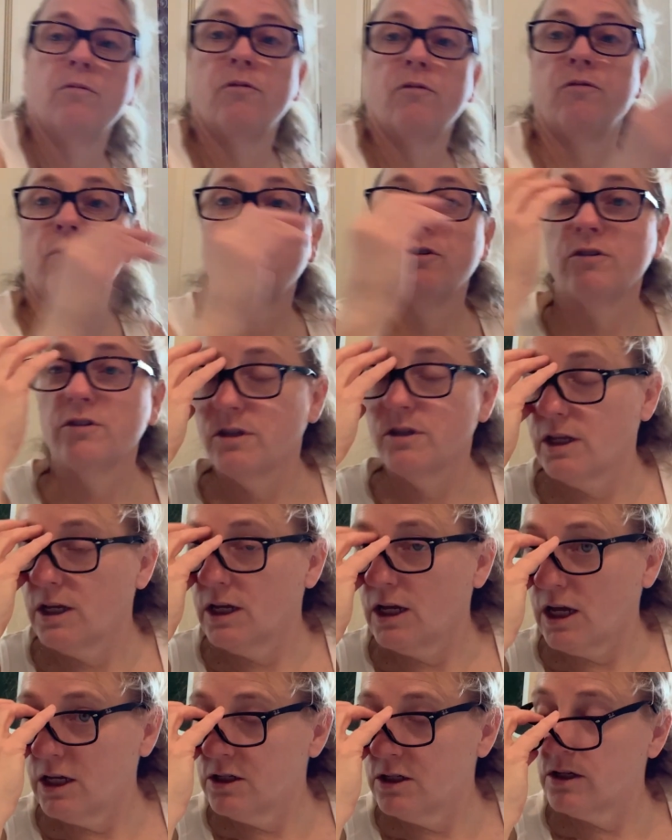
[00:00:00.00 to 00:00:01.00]
the first
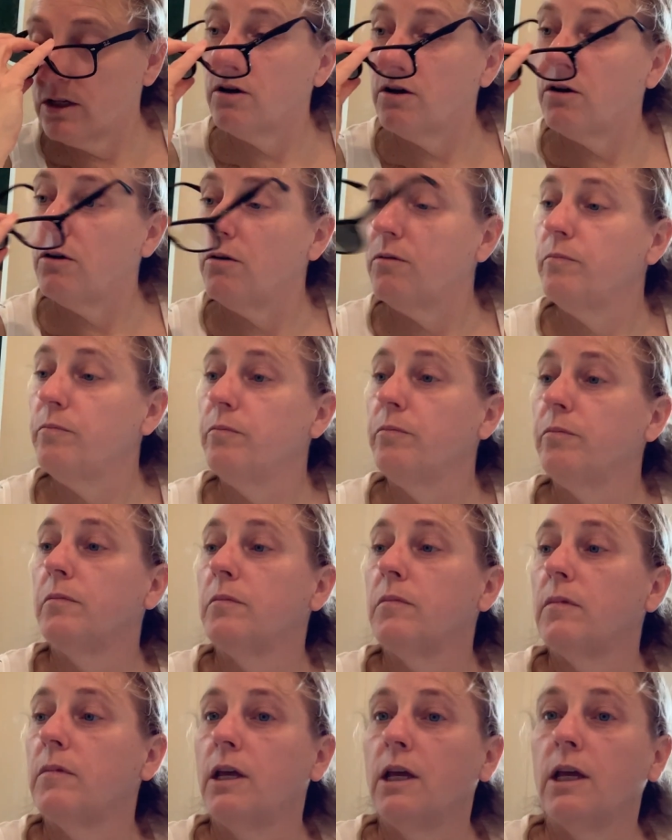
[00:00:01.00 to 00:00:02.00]
thing I do
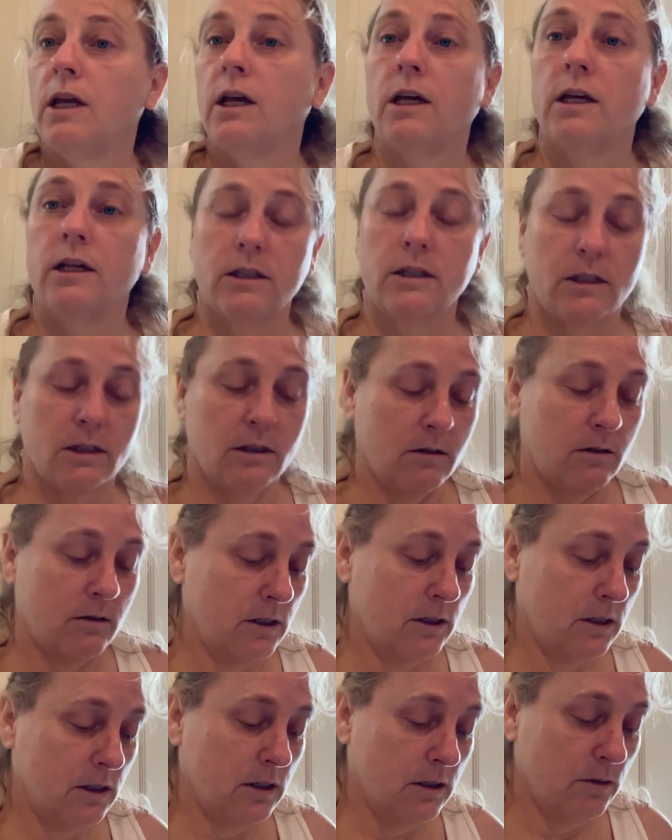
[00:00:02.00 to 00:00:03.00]
is,
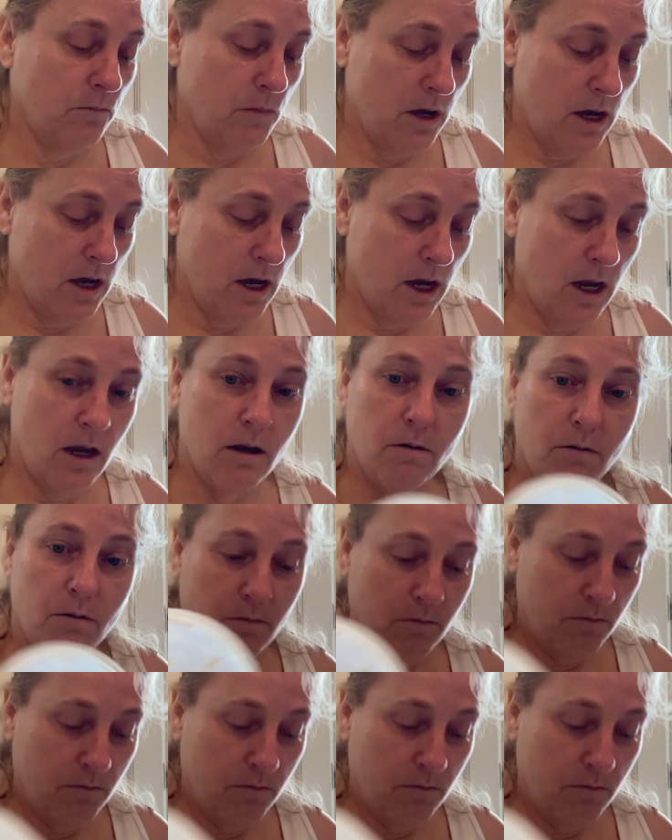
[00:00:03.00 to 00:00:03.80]
this is my,